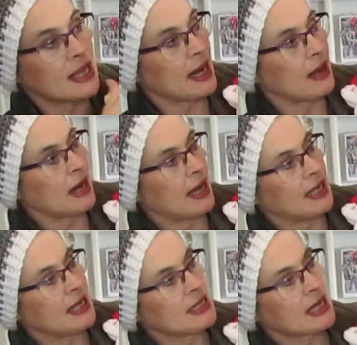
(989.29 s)
And I, I
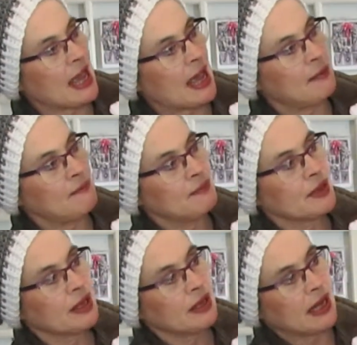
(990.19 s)
need to get
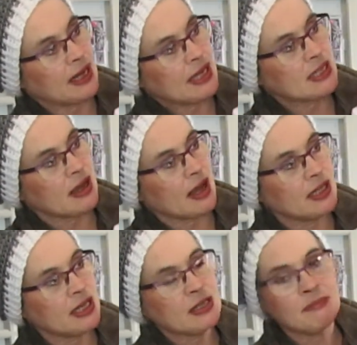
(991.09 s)
I need to, I
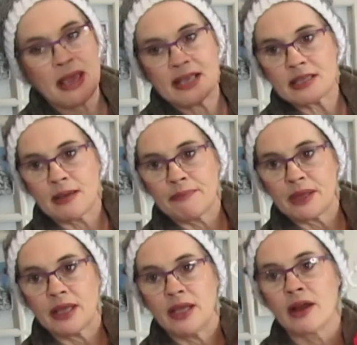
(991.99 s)
need to make
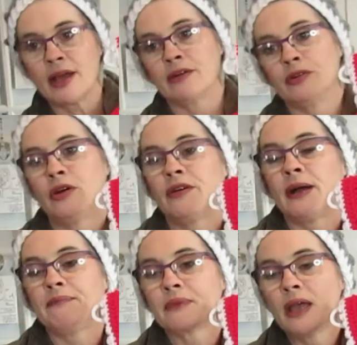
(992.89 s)
something here. I don't know.
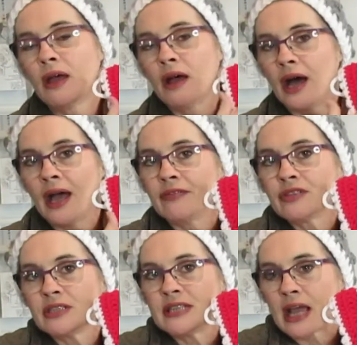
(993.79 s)
I, I have
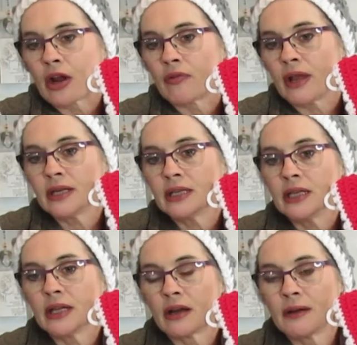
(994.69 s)
to decorate it
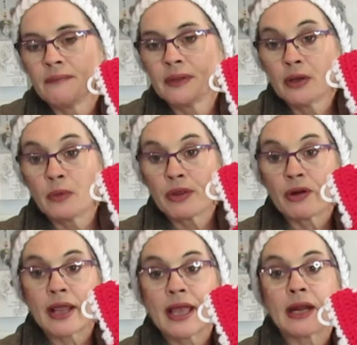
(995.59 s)
here. Whether
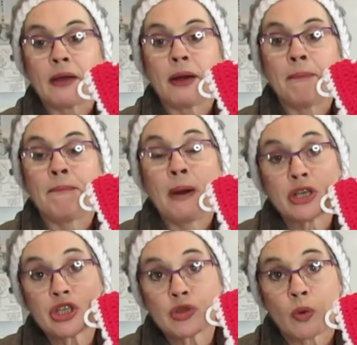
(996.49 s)
I get a, a
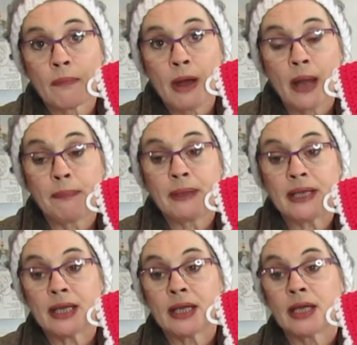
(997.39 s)
store-bought
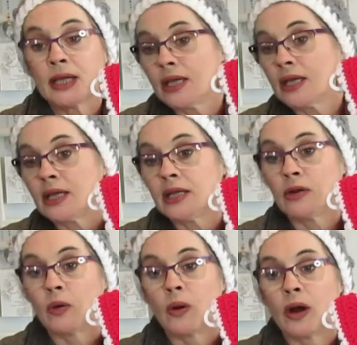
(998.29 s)
pin
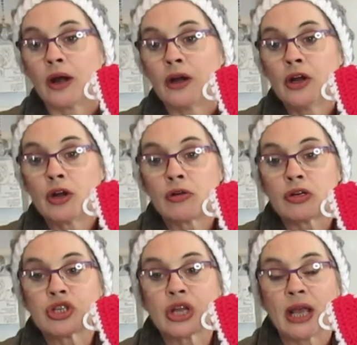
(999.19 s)
or
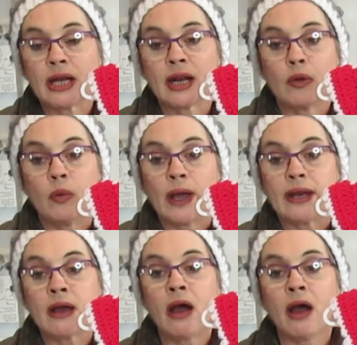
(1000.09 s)
crochet a little
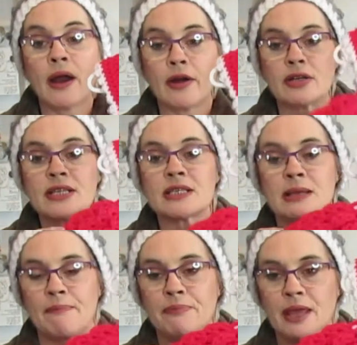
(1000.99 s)
white heart or
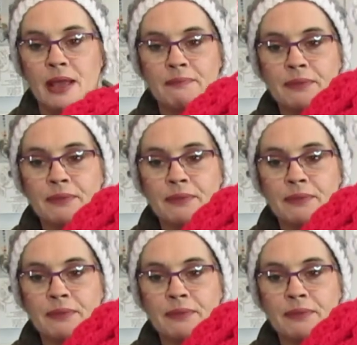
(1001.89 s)
something.